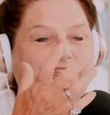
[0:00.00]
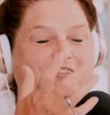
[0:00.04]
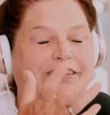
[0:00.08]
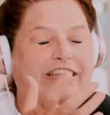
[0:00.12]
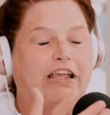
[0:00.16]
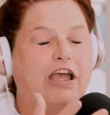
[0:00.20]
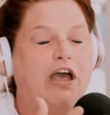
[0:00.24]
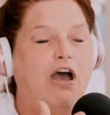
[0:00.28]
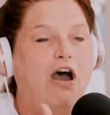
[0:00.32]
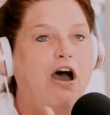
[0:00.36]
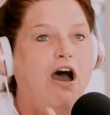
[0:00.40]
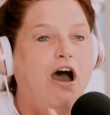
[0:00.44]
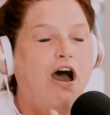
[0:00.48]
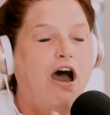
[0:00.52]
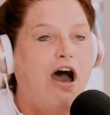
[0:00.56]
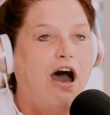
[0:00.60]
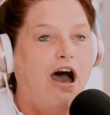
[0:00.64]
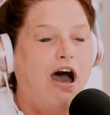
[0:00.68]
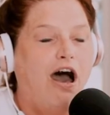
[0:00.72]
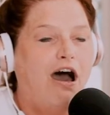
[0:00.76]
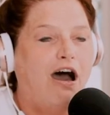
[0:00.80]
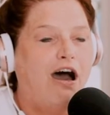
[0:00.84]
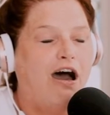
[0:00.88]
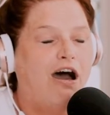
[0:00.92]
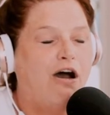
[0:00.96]
was like,
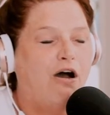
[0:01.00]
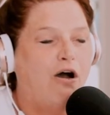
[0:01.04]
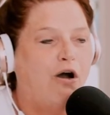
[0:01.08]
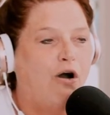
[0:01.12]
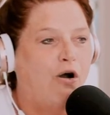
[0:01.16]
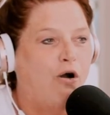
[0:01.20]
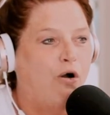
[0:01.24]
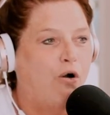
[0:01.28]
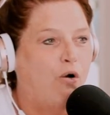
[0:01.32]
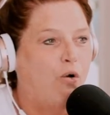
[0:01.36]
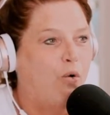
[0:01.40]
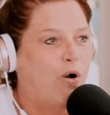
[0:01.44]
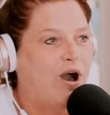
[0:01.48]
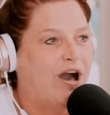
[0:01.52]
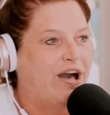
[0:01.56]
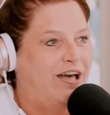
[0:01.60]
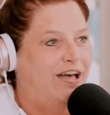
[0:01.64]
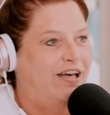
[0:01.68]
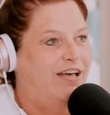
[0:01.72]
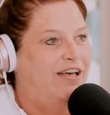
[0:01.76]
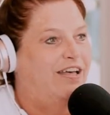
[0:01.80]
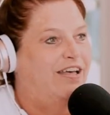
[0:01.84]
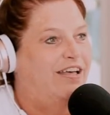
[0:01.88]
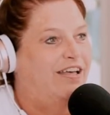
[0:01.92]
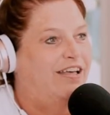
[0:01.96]
"Oh,
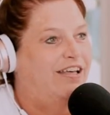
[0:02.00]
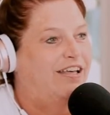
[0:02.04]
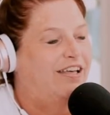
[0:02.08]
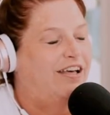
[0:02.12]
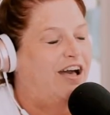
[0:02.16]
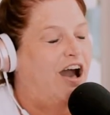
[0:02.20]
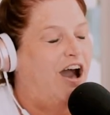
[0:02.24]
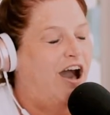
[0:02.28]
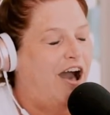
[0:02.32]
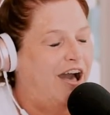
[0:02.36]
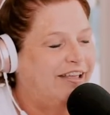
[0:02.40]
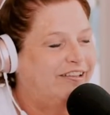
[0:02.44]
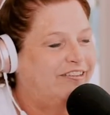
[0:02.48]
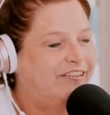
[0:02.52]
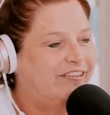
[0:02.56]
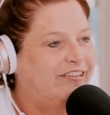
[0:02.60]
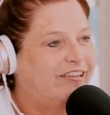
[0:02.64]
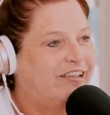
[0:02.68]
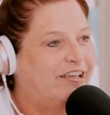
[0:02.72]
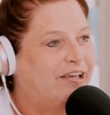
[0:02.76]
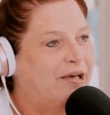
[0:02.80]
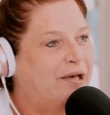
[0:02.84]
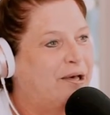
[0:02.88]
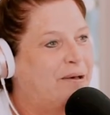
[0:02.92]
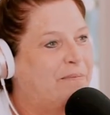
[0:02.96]

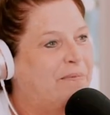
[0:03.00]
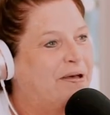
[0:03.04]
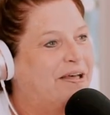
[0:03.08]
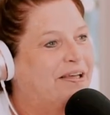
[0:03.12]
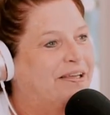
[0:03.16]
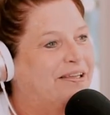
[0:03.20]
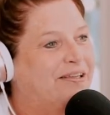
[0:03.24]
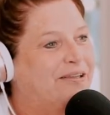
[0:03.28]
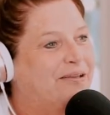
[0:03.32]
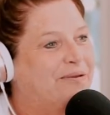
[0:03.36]
awesome." Oh.